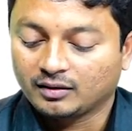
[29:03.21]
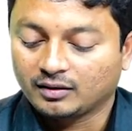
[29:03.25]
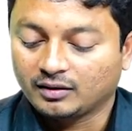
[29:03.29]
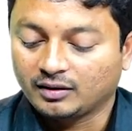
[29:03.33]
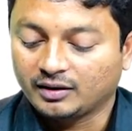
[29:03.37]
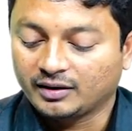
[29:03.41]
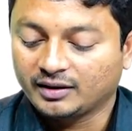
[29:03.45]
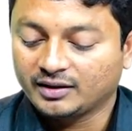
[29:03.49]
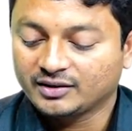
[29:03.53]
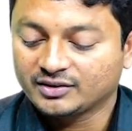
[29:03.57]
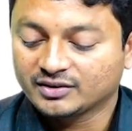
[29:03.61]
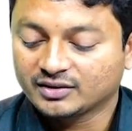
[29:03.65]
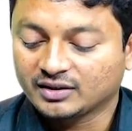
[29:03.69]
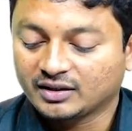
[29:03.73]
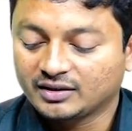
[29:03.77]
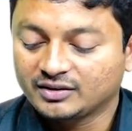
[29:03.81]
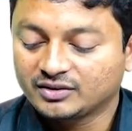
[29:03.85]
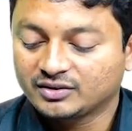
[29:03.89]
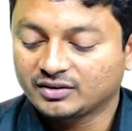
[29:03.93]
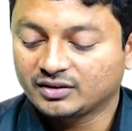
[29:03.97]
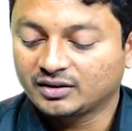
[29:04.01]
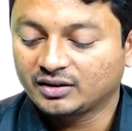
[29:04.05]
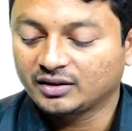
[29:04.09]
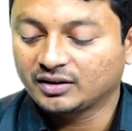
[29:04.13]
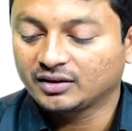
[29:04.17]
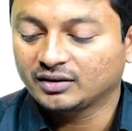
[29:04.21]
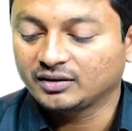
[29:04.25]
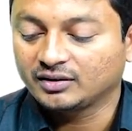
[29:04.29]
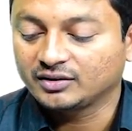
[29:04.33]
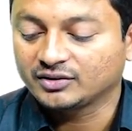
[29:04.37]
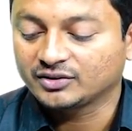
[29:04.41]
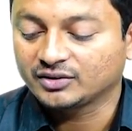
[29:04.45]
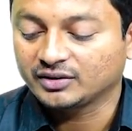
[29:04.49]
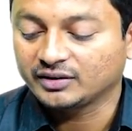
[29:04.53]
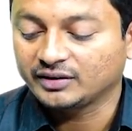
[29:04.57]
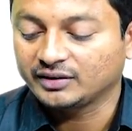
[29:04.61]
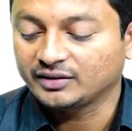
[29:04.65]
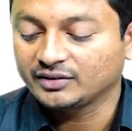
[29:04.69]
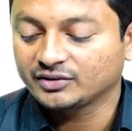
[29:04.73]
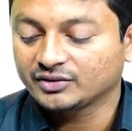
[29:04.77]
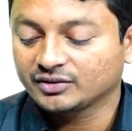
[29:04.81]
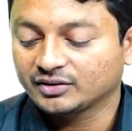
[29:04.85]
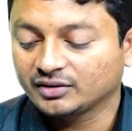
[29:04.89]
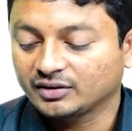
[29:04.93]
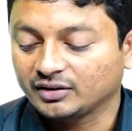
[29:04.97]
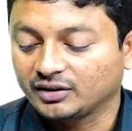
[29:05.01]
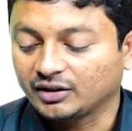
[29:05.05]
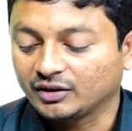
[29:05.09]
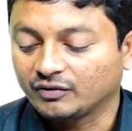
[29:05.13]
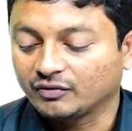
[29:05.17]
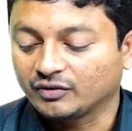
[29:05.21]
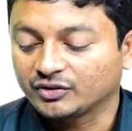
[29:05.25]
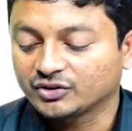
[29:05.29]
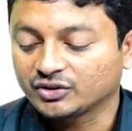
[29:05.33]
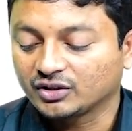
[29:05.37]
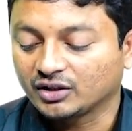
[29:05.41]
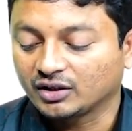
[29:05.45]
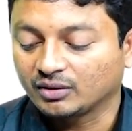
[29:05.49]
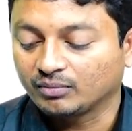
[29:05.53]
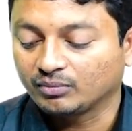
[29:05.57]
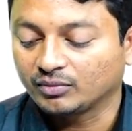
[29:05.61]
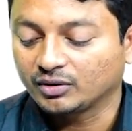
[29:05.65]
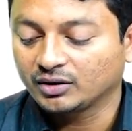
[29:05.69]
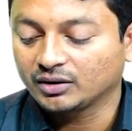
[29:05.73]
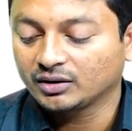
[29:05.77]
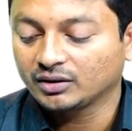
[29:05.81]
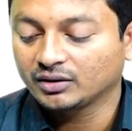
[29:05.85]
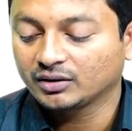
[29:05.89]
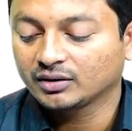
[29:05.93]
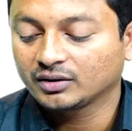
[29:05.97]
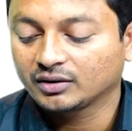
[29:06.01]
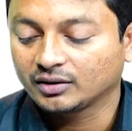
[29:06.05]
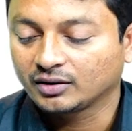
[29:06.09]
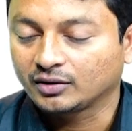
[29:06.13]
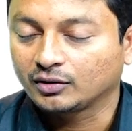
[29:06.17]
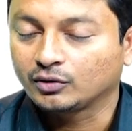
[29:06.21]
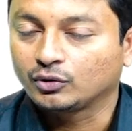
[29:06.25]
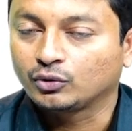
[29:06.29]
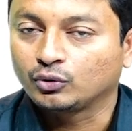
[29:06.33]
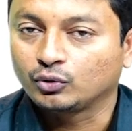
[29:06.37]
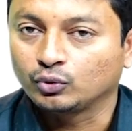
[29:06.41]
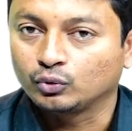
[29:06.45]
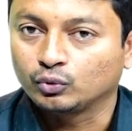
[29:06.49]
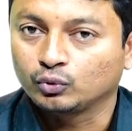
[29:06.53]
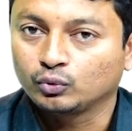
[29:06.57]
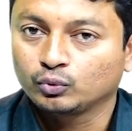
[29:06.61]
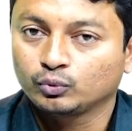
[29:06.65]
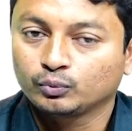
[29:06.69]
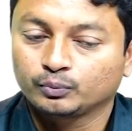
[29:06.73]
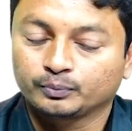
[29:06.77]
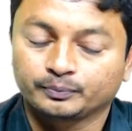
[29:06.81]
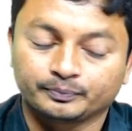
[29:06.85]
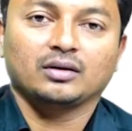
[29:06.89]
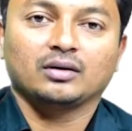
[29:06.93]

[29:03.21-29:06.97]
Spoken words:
Let us consider this is equation number 2.